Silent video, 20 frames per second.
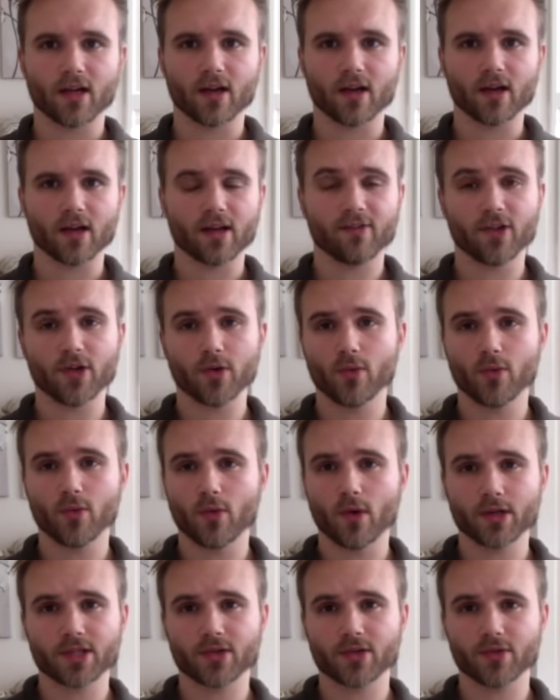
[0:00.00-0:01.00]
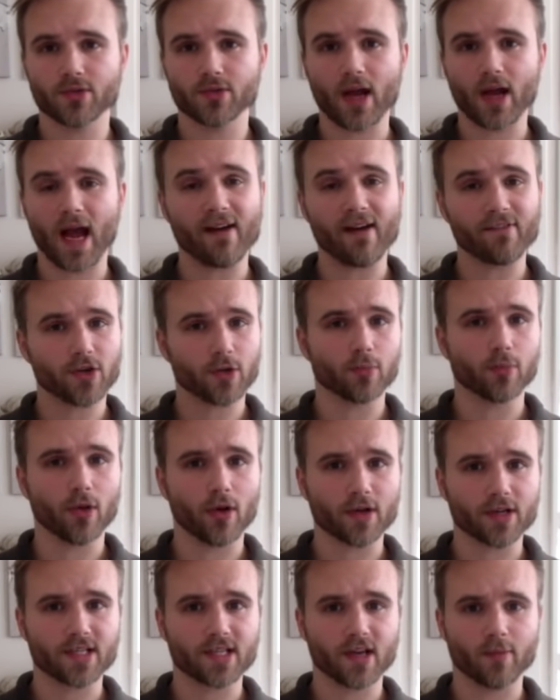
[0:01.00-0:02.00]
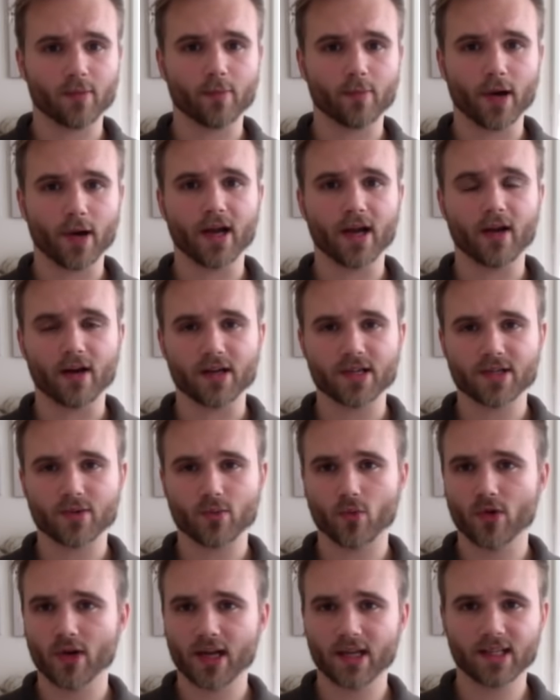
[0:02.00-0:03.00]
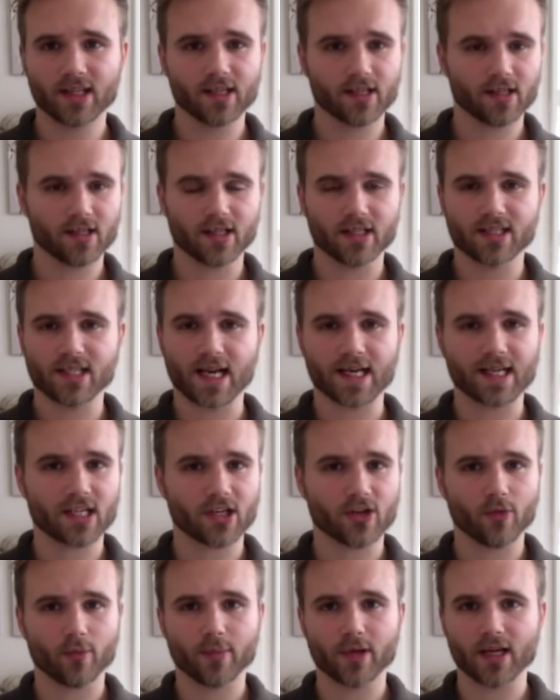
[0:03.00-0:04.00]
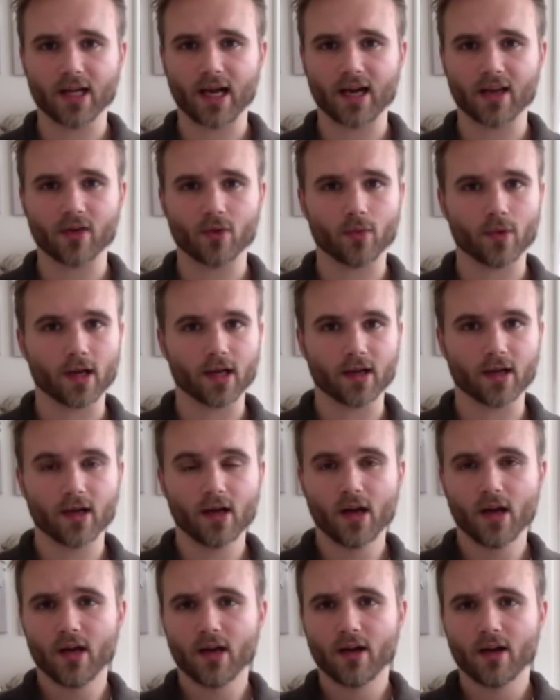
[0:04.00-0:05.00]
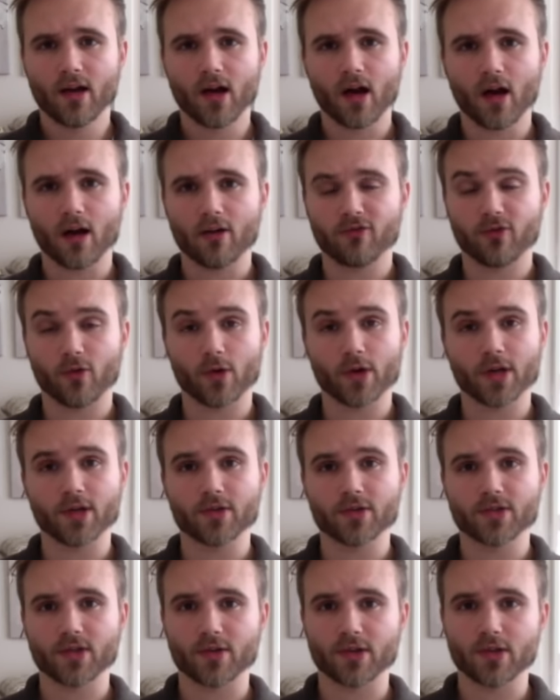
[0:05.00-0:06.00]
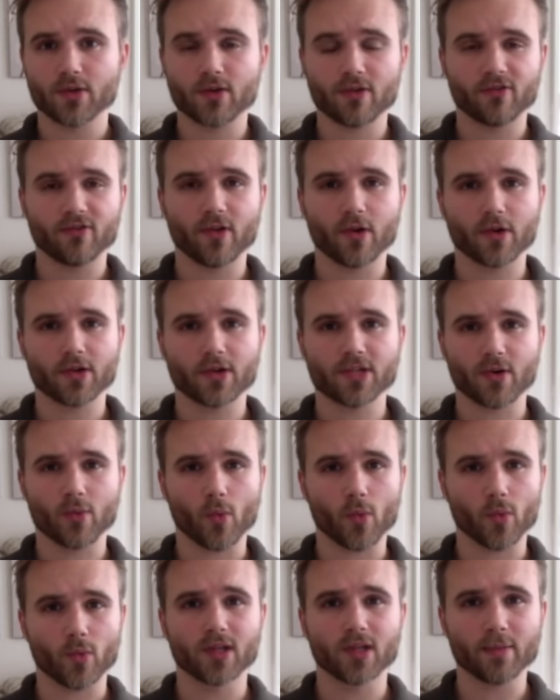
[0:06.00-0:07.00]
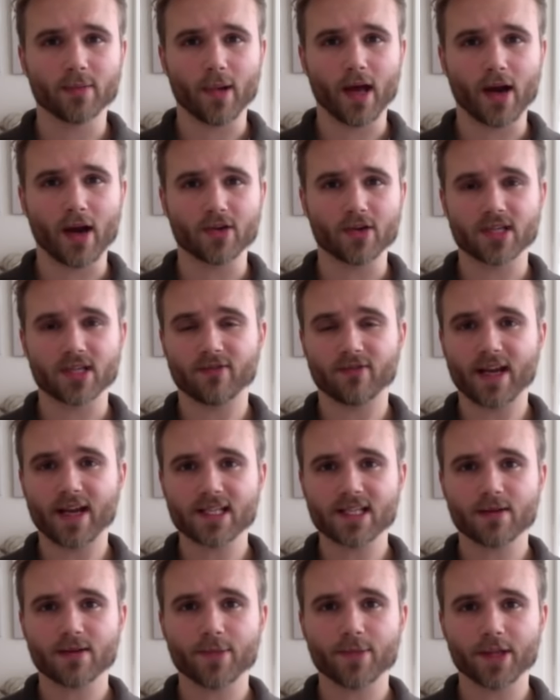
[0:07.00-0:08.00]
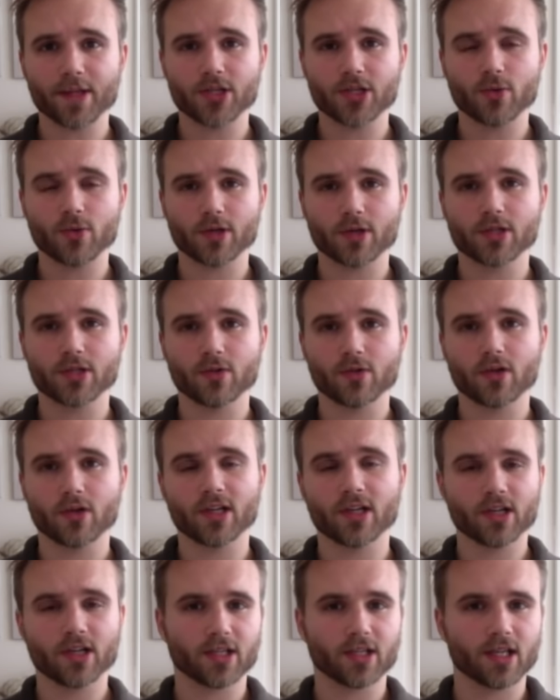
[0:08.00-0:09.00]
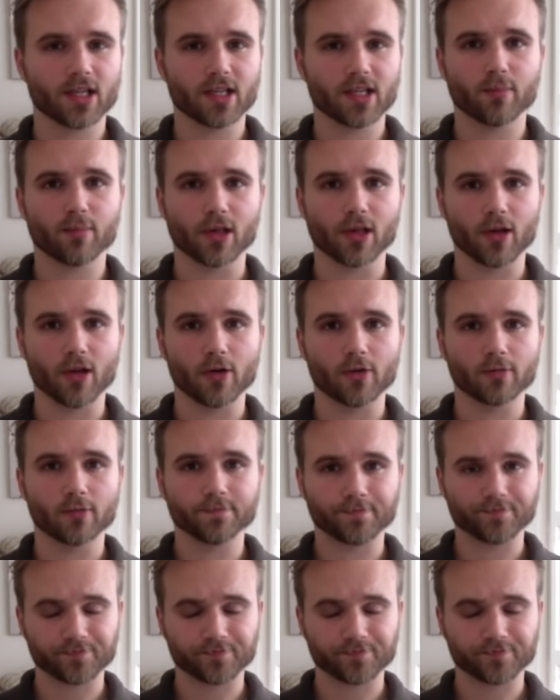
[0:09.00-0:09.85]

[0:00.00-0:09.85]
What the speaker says: If you want to have your blog set up by us, we'll get the technical bit out of the way for you so you can focus on what really matters. If that's something that you want to do, click on the link below.